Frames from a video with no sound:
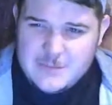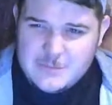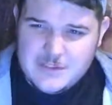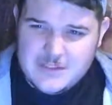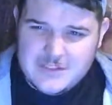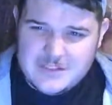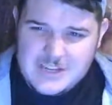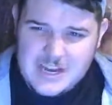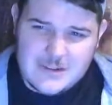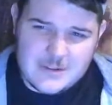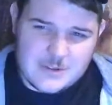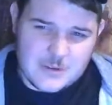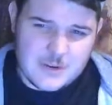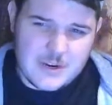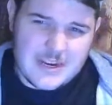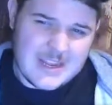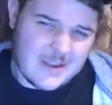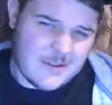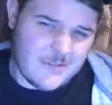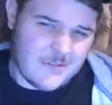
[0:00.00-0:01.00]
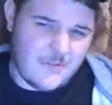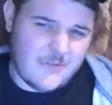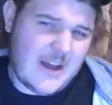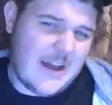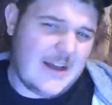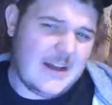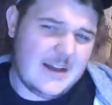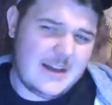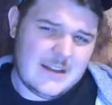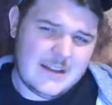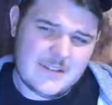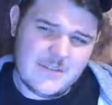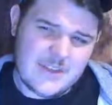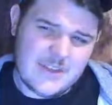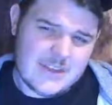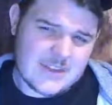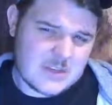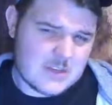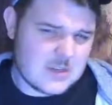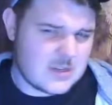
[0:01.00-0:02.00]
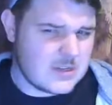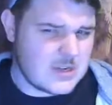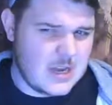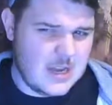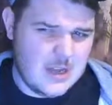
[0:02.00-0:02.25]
to a challenge rating of 5-ish,